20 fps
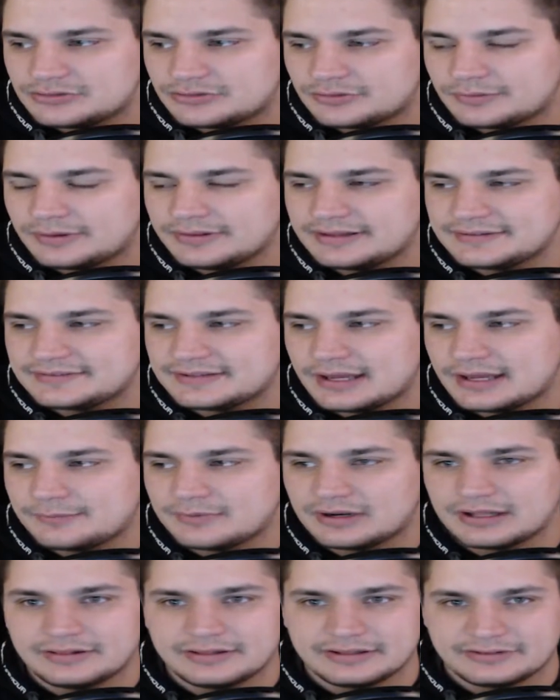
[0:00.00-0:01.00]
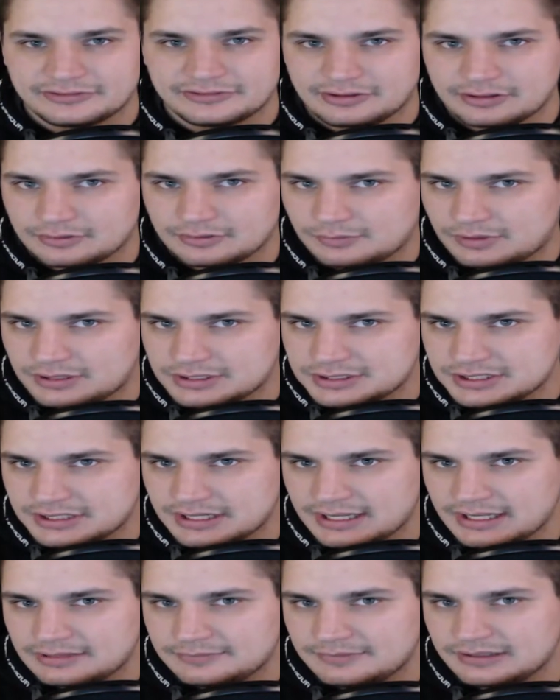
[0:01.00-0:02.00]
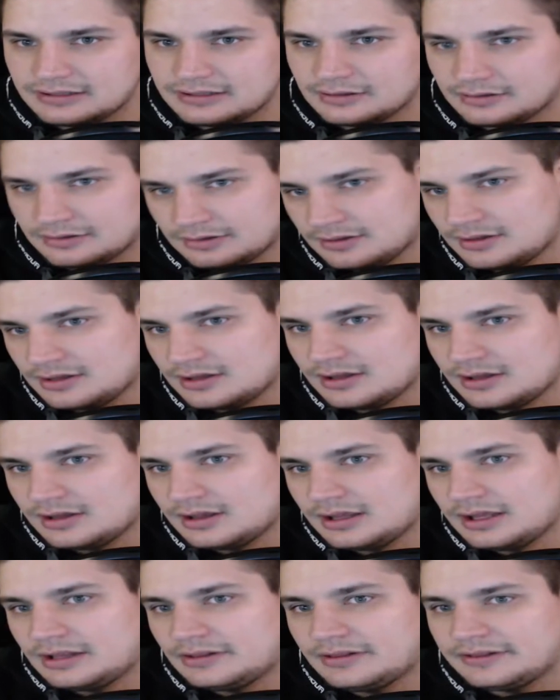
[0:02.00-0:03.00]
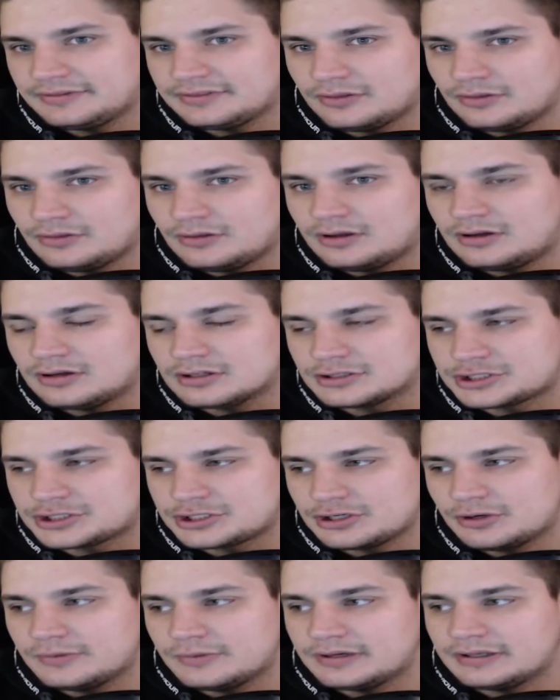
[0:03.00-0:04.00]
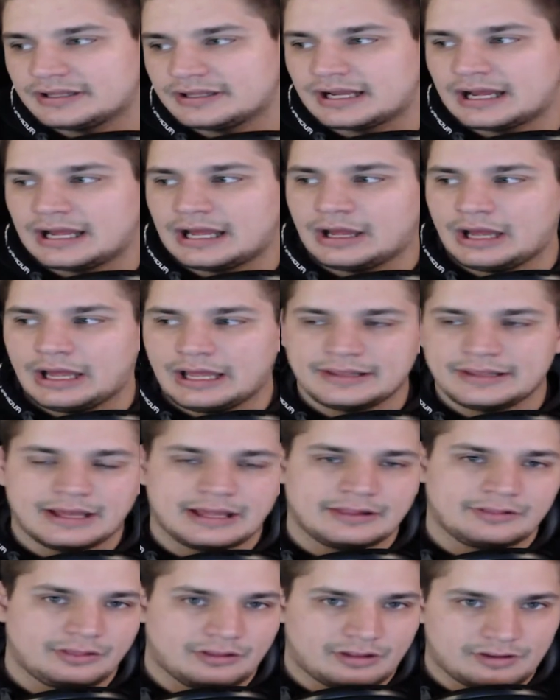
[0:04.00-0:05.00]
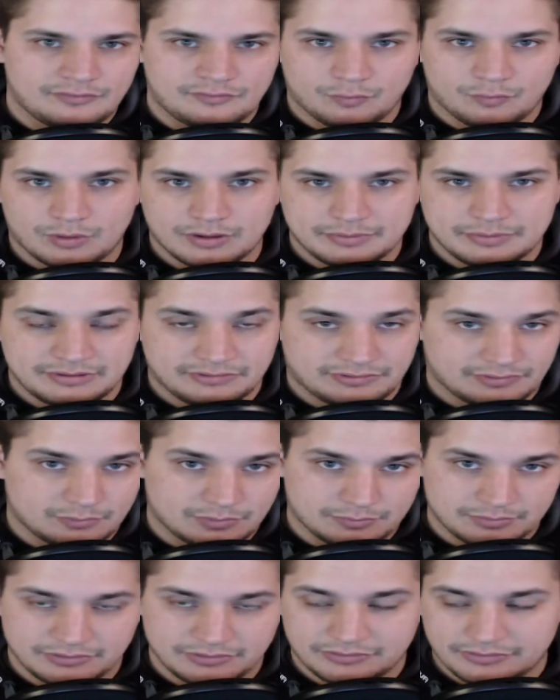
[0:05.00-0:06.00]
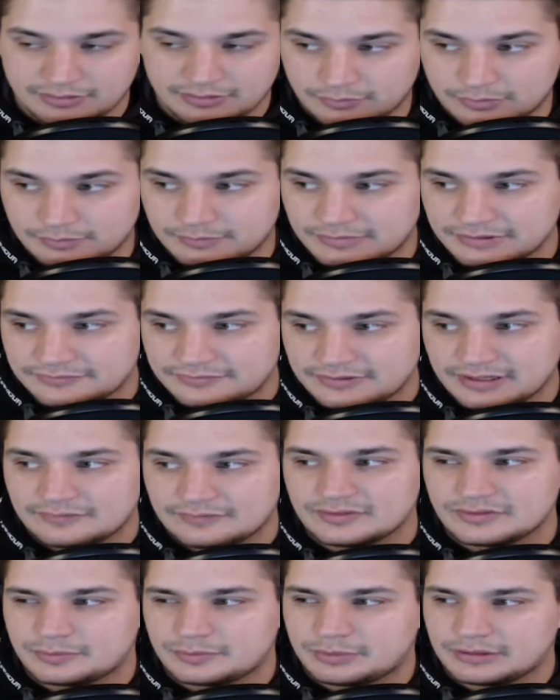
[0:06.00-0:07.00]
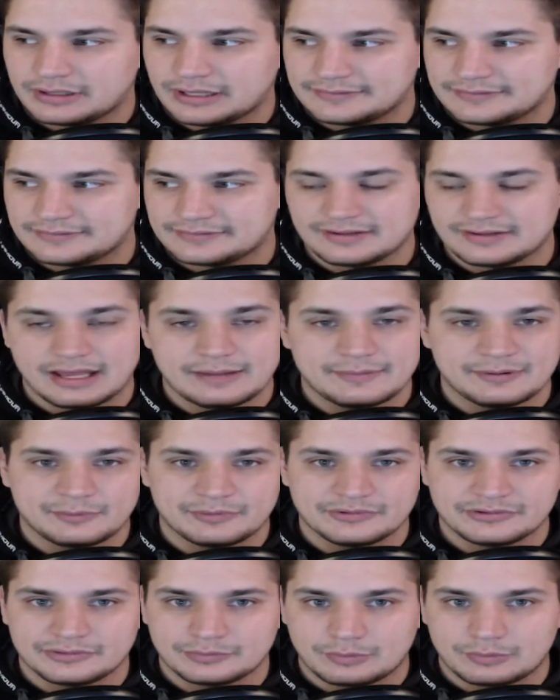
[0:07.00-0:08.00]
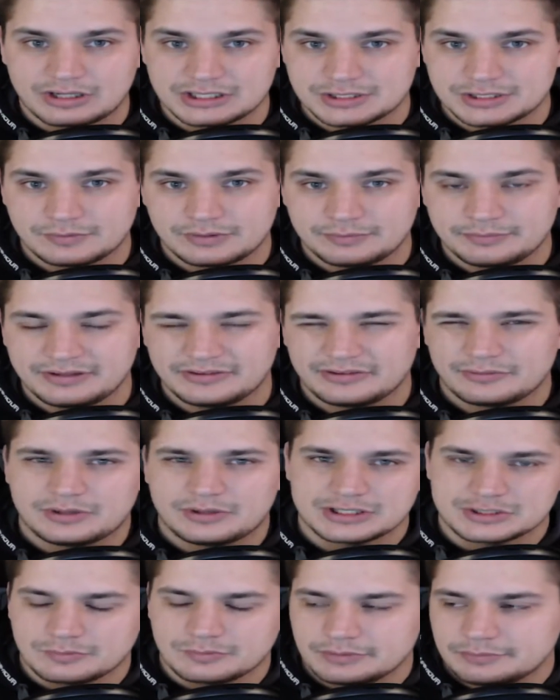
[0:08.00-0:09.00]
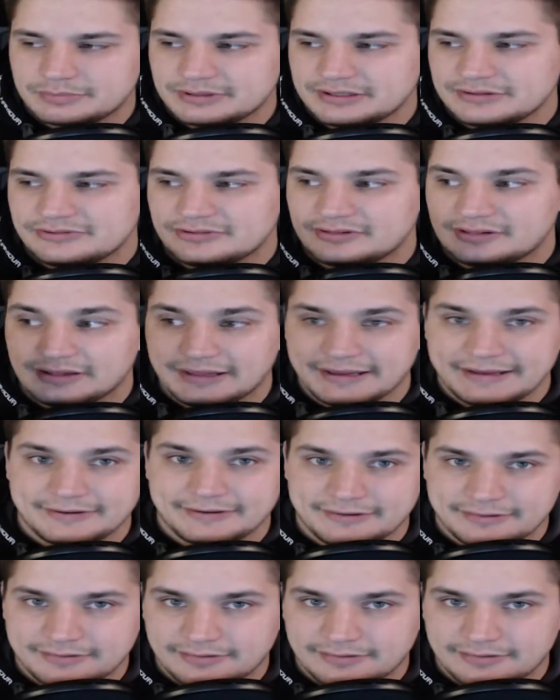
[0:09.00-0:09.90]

Around that time when I like started watching anime, like the long showing. Like I love One Piece. Like One Piece is like one of my favorites. But at the time, I wasn't watching One Piece. I watched One Piece later.